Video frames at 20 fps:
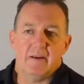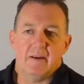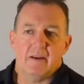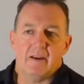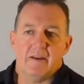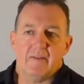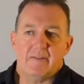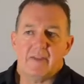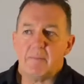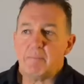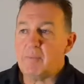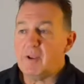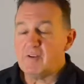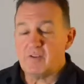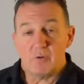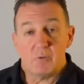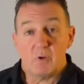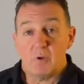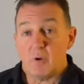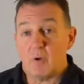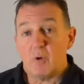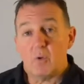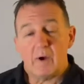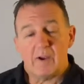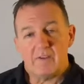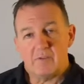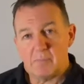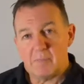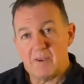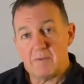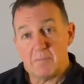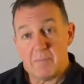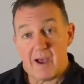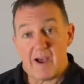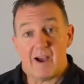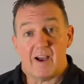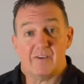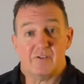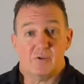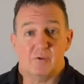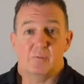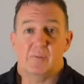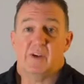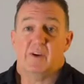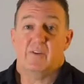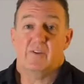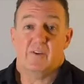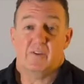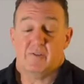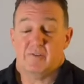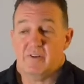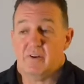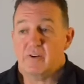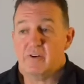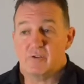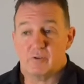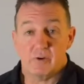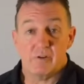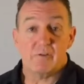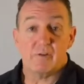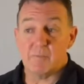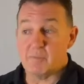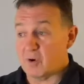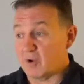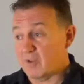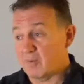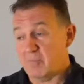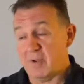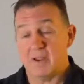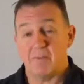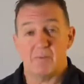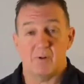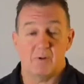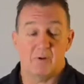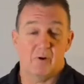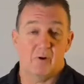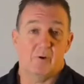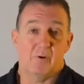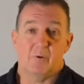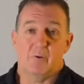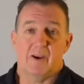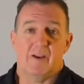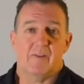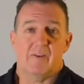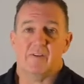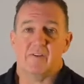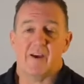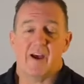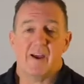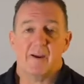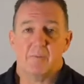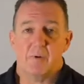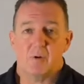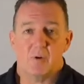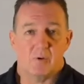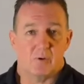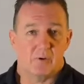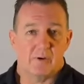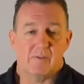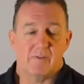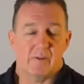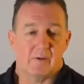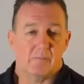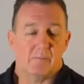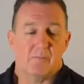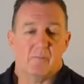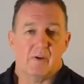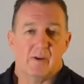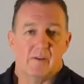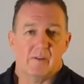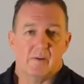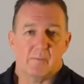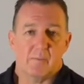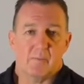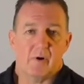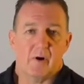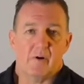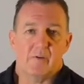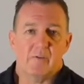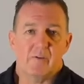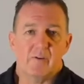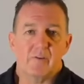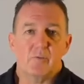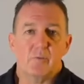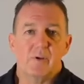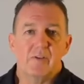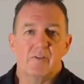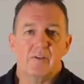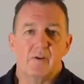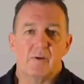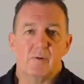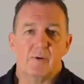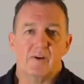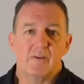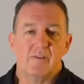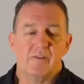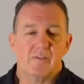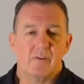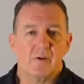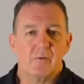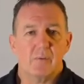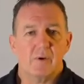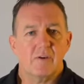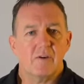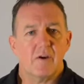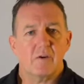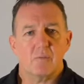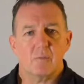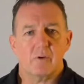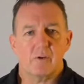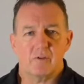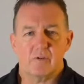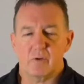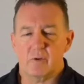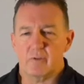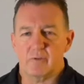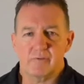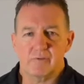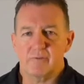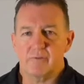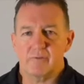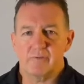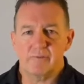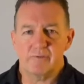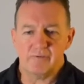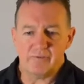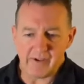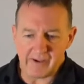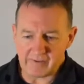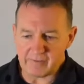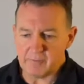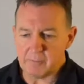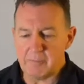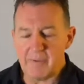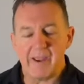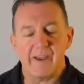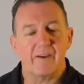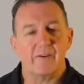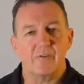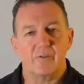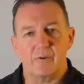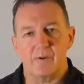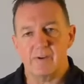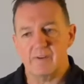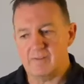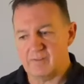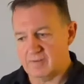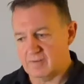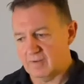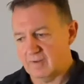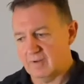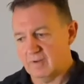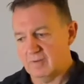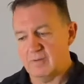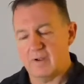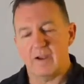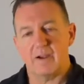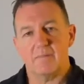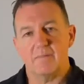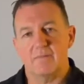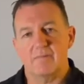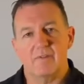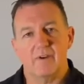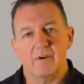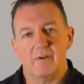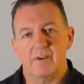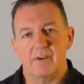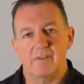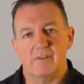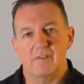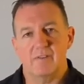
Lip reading: That picture will always be partial because it's very driven by the people who are around the table or in the process with you. And so we don't want to sort of fix boundaries very